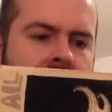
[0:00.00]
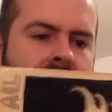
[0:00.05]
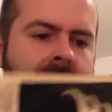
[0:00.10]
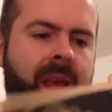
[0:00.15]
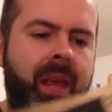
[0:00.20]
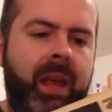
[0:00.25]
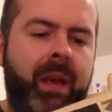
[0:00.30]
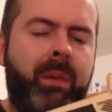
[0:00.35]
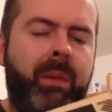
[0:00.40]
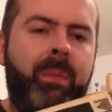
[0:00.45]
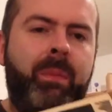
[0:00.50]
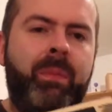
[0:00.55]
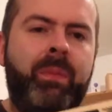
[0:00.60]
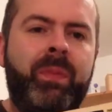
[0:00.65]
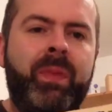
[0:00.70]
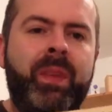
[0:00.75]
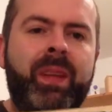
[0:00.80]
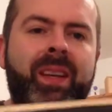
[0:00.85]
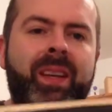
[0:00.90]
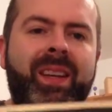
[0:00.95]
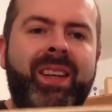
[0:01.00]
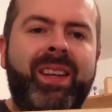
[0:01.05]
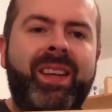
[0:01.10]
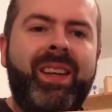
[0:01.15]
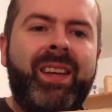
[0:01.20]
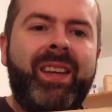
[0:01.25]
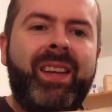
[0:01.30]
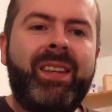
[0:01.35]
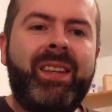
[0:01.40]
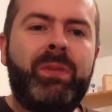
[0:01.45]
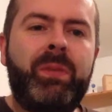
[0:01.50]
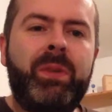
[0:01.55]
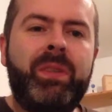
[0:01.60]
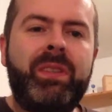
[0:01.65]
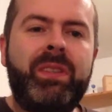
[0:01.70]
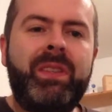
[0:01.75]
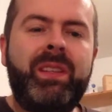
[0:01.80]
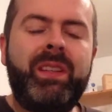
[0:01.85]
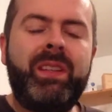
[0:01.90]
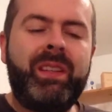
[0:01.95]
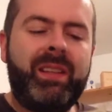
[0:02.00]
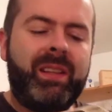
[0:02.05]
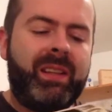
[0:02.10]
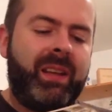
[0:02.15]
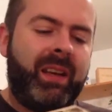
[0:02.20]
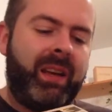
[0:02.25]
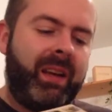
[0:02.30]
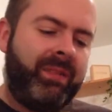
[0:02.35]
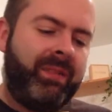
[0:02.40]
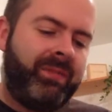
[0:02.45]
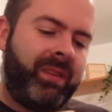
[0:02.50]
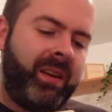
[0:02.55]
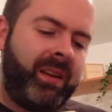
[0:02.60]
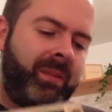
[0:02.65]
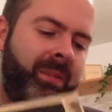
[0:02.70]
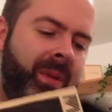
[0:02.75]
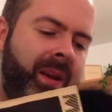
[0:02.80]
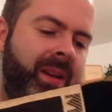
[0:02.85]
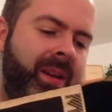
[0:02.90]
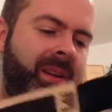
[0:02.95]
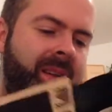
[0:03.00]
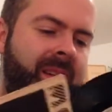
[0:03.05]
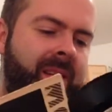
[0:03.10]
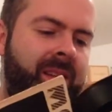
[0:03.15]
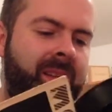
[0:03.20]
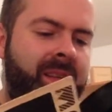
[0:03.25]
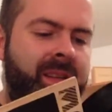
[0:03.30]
Um, this one's a friend of mine.